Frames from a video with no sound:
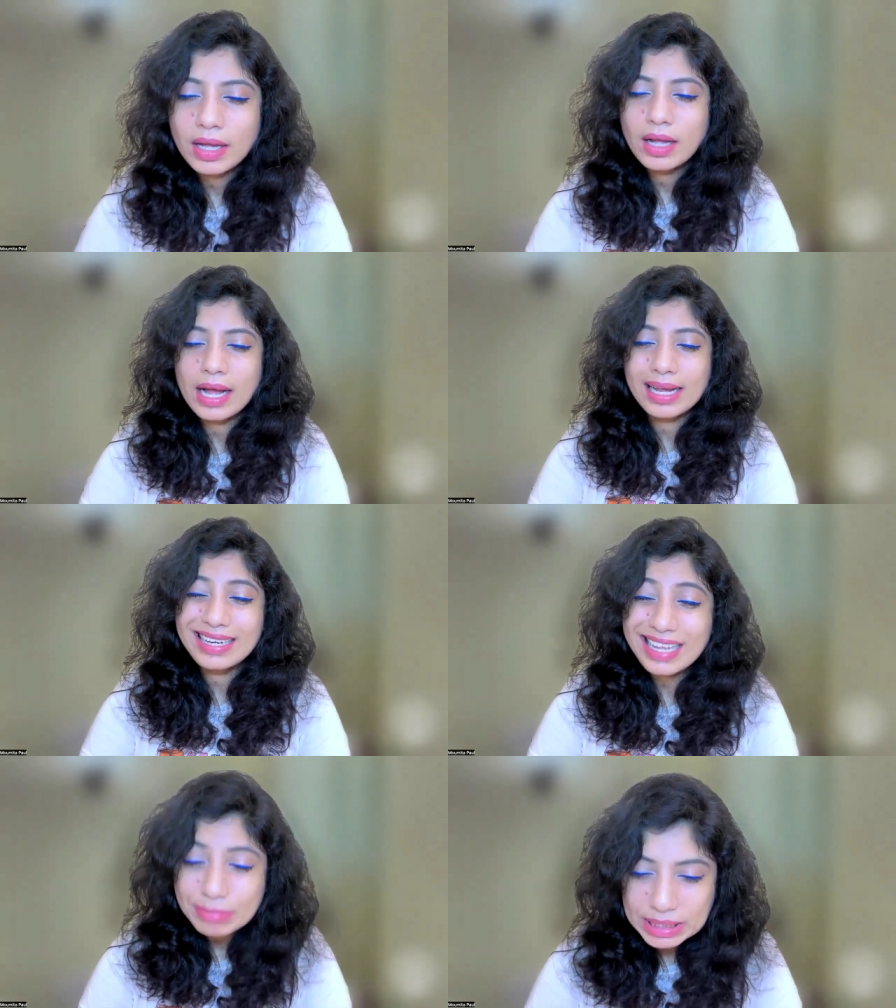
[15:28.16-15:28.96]

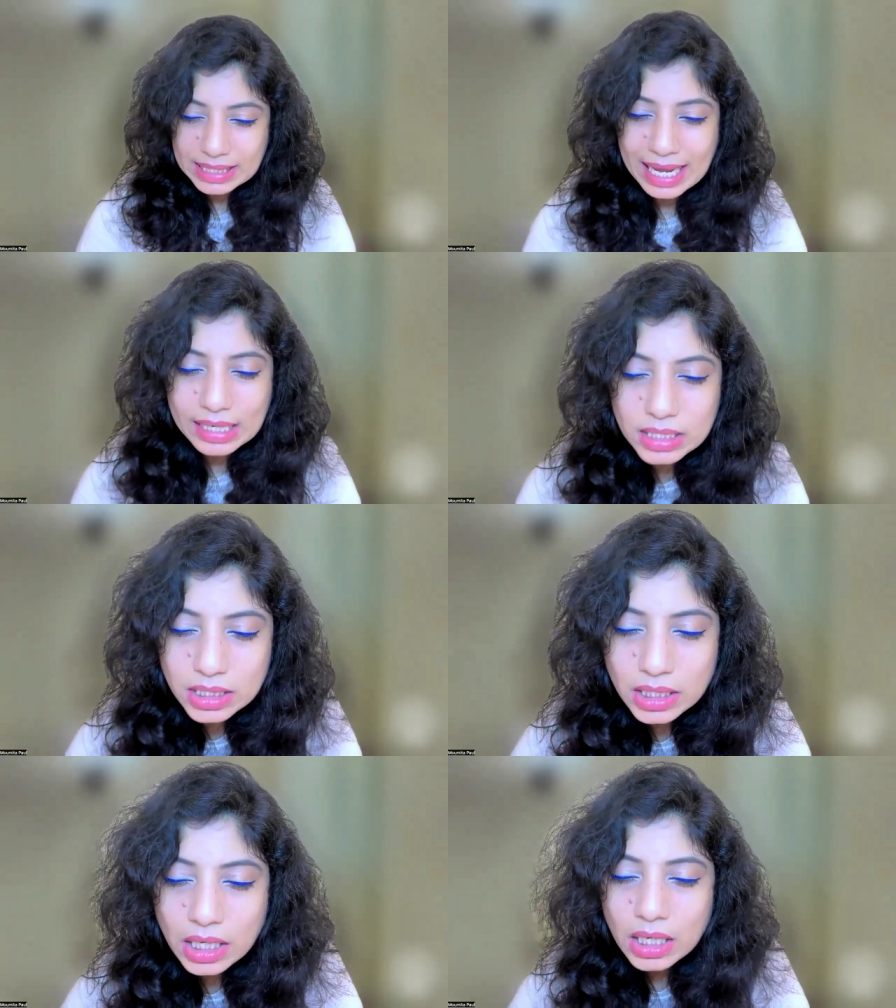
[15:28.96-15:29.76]

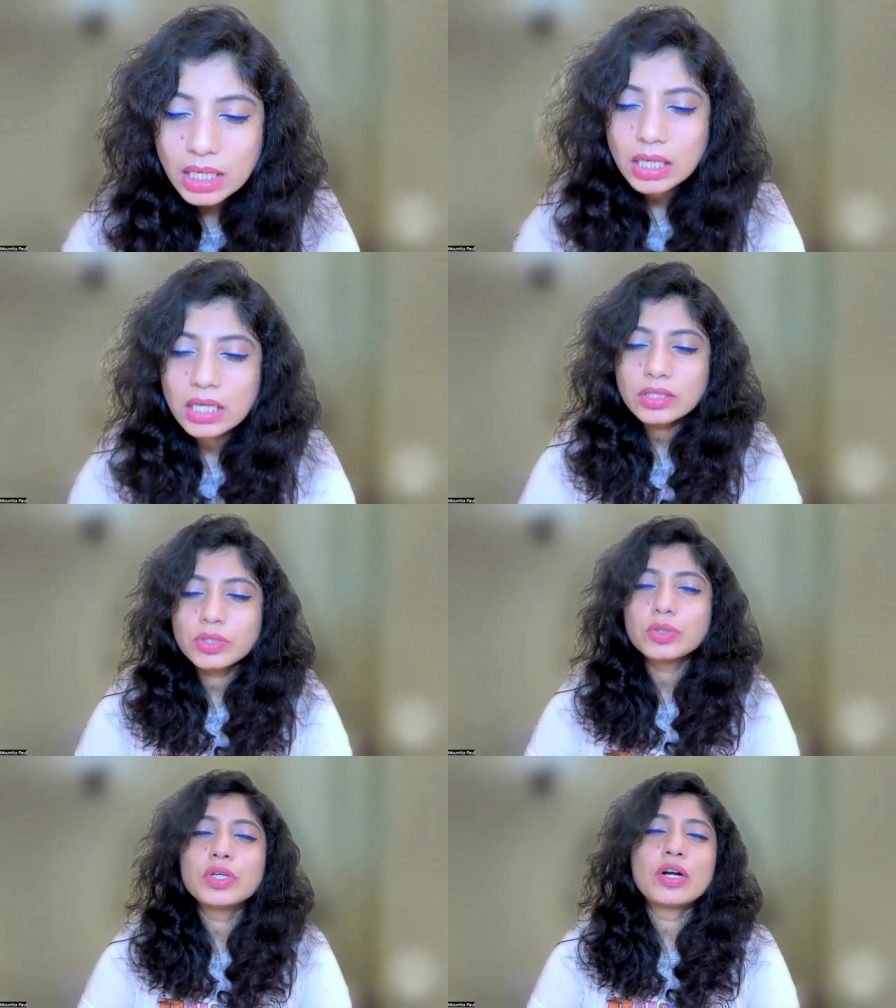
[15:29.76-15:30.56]
acclimatize
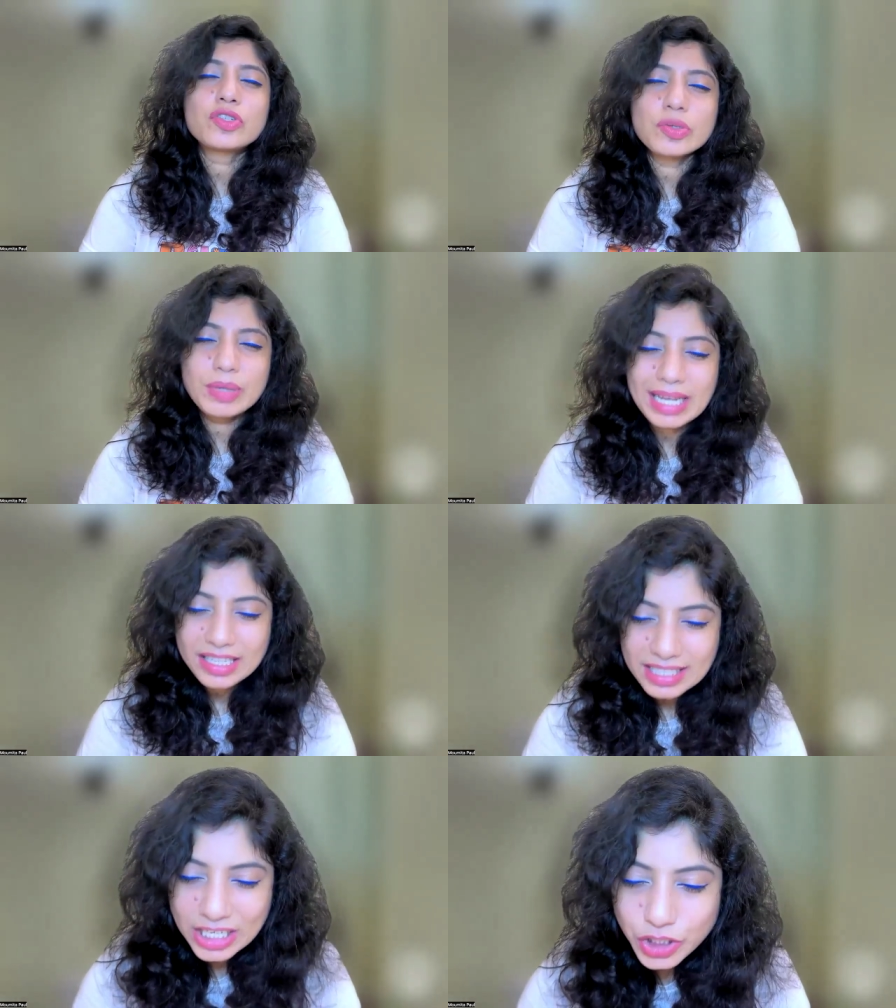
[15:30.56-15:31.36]
to your
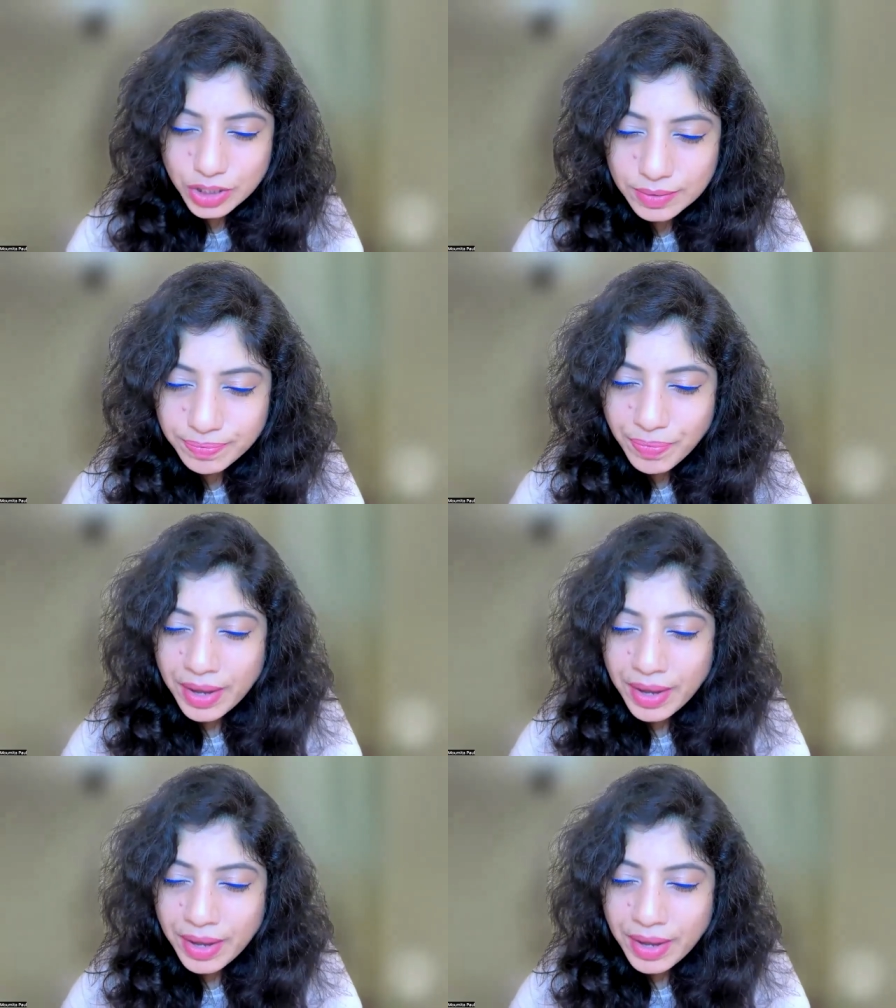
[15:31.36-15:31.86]
civilization